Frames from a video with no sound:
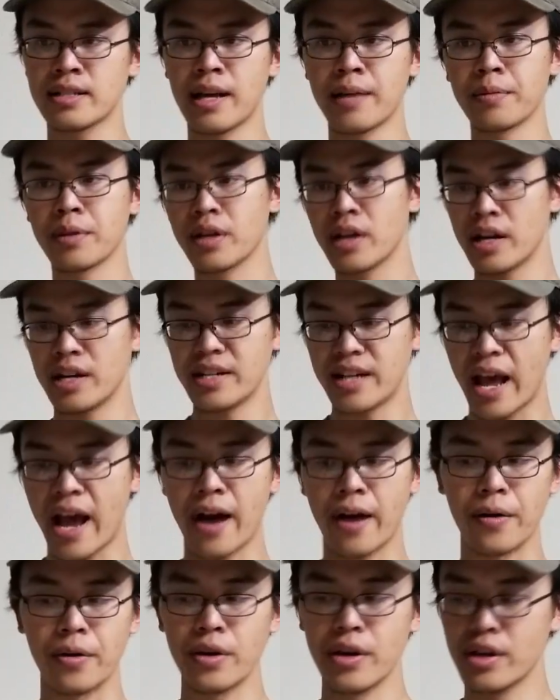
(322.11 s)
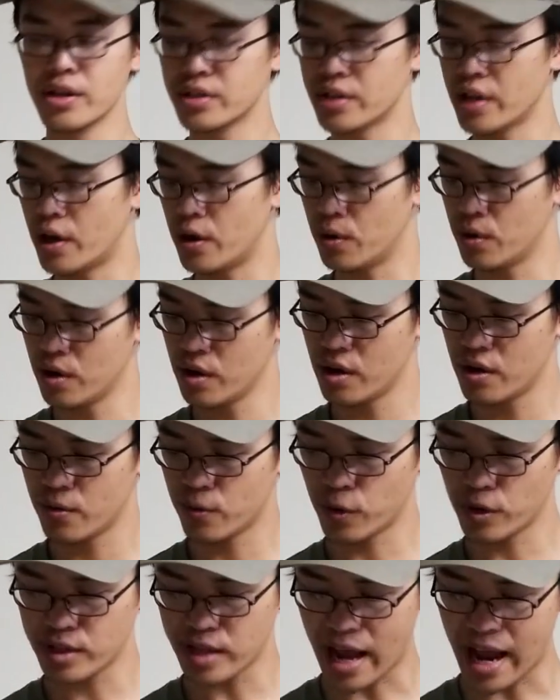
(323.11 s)
the gun down. So
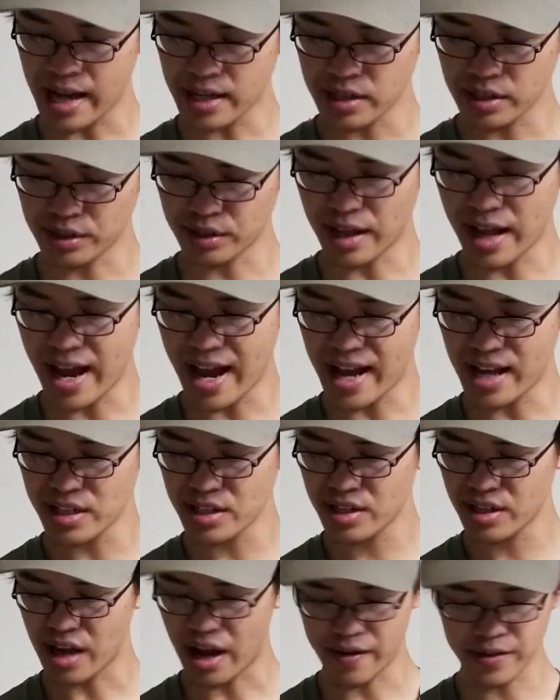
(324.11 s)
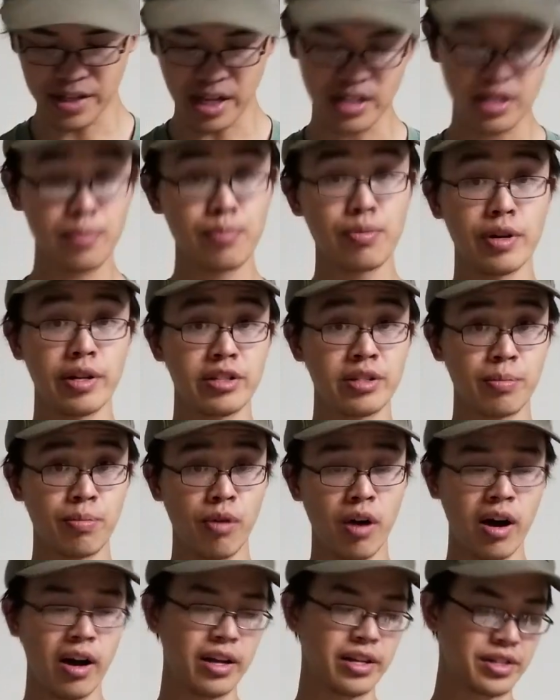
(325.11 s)
for it to actually last, I was actually pretty
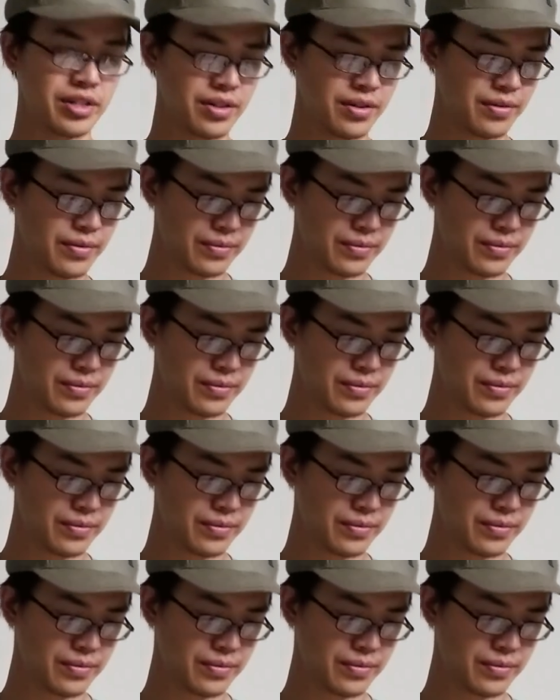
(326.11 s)
surprised.